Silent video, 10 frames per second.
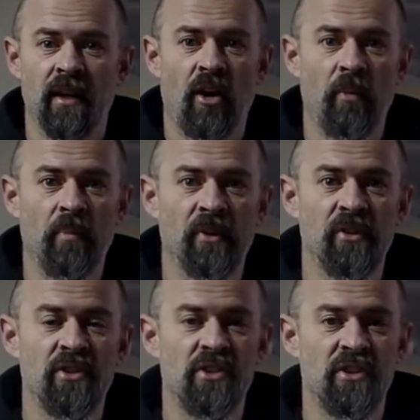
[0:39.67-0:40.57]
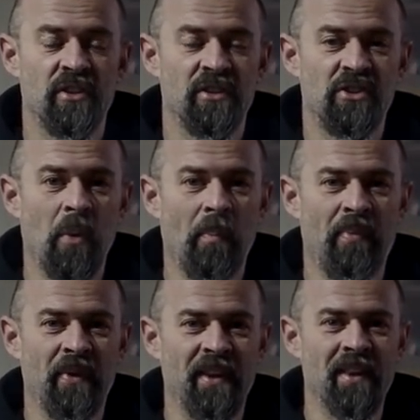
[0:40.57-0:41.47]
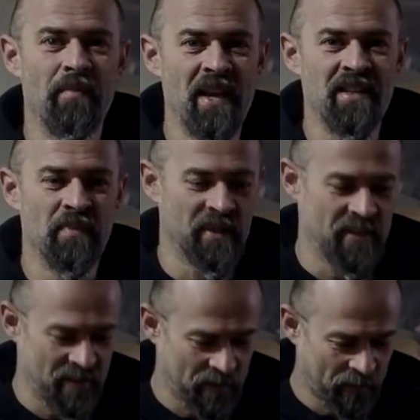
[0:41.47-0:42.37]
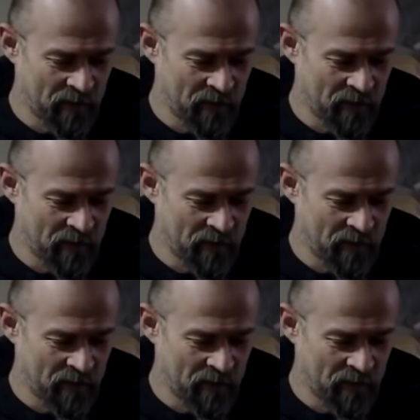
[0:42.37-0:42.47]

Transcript: carpenter's shop in the basement?